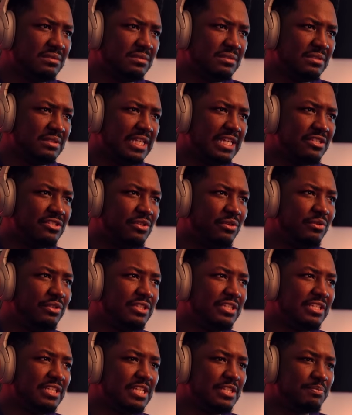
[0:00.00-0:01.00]
That's the only
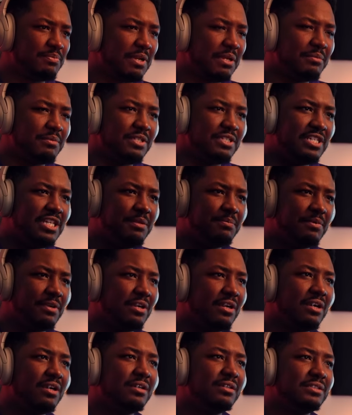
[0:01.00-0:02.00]
thing that's probably keeping
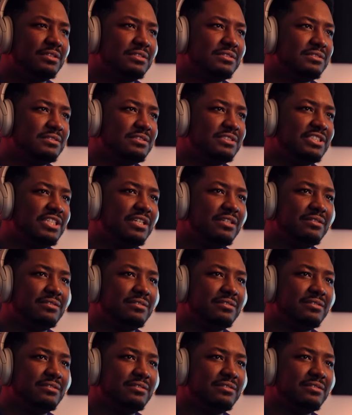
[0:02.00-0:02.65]
her still.